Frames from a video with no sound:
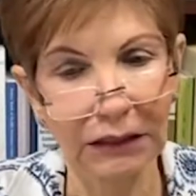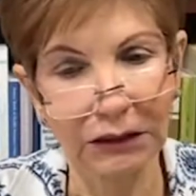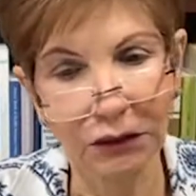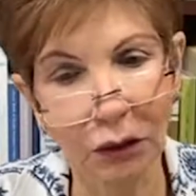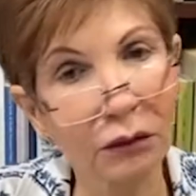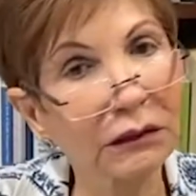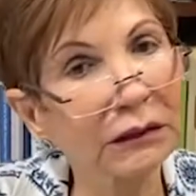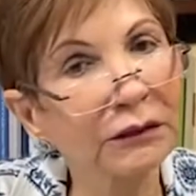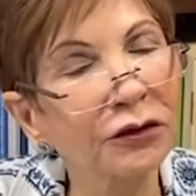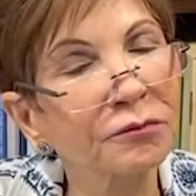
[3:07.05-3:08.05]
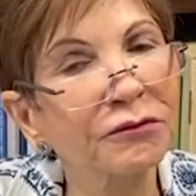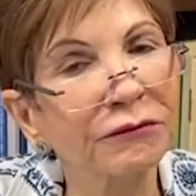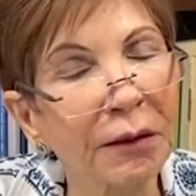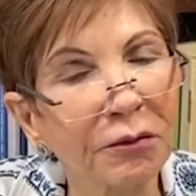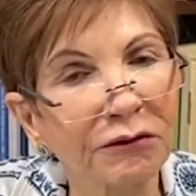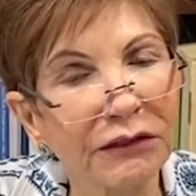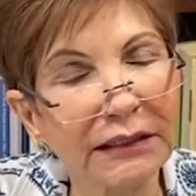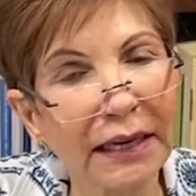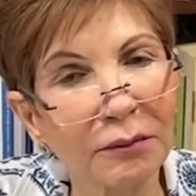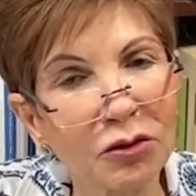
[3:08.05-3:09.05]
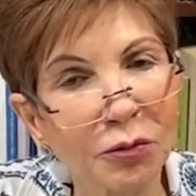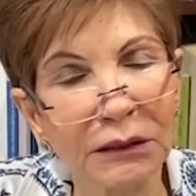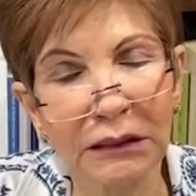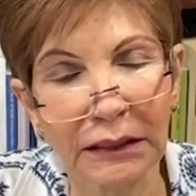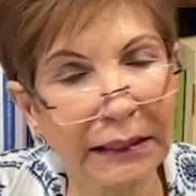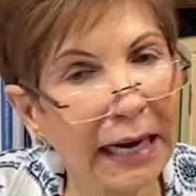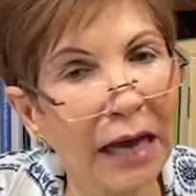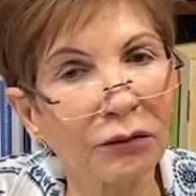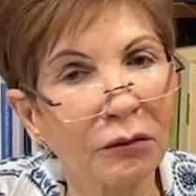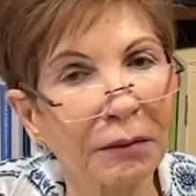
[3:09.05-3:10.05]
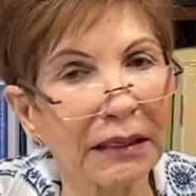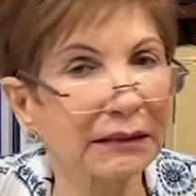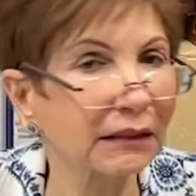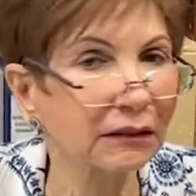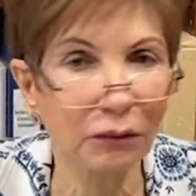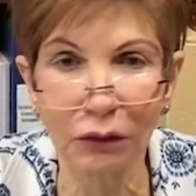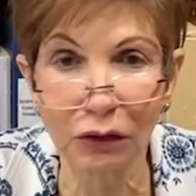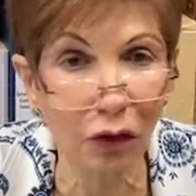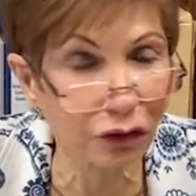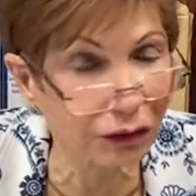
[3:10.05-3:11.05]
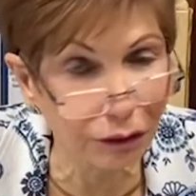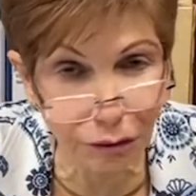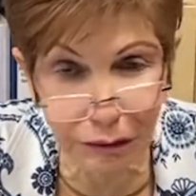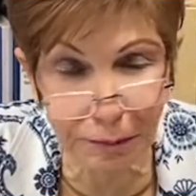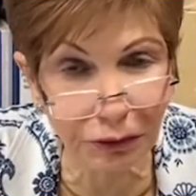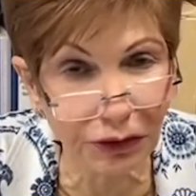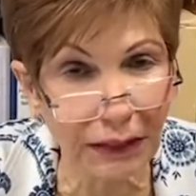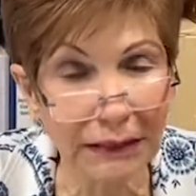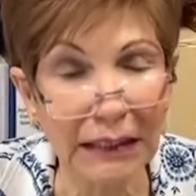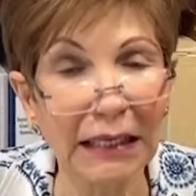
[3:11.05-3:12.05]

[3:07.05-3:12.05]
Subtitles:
So in terms of number of establishments on an annual basis, we lost 3%,